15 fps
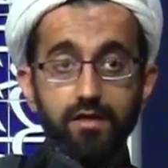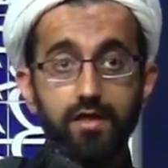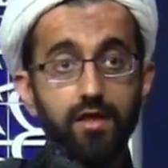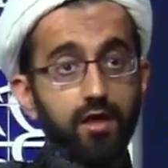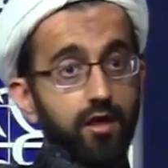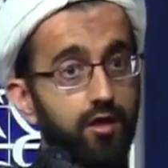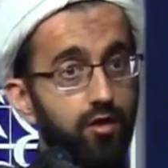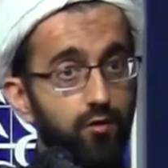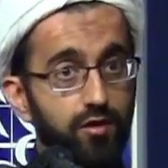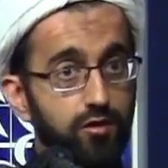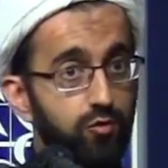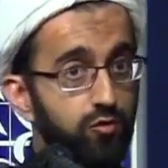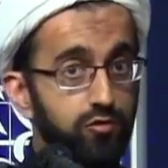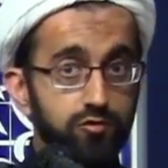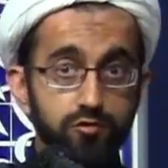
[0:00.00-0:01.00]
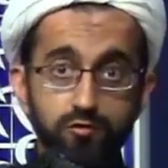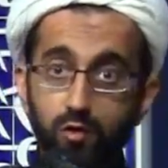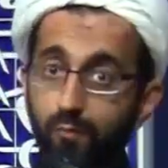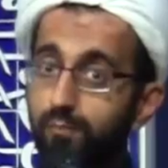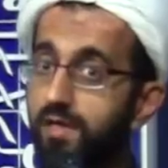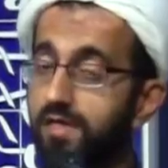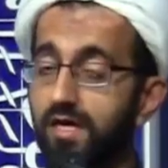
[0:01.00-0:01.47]
That okay, you
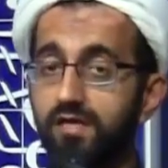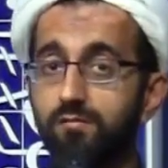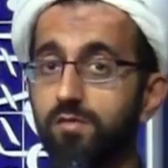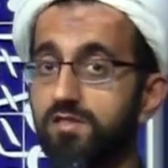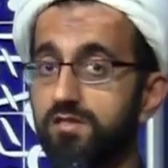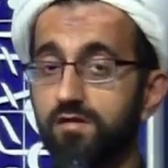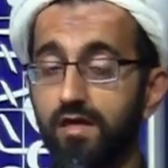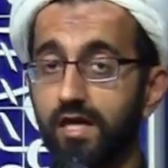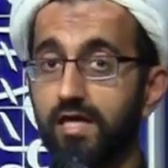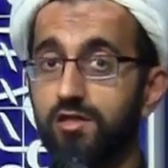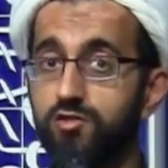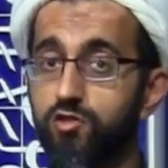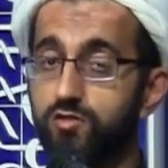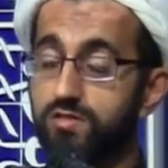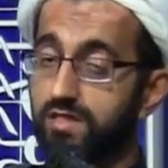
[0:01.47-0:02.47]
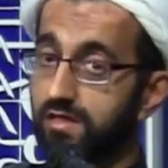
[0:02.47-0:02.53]
don't be an enemy to the angels,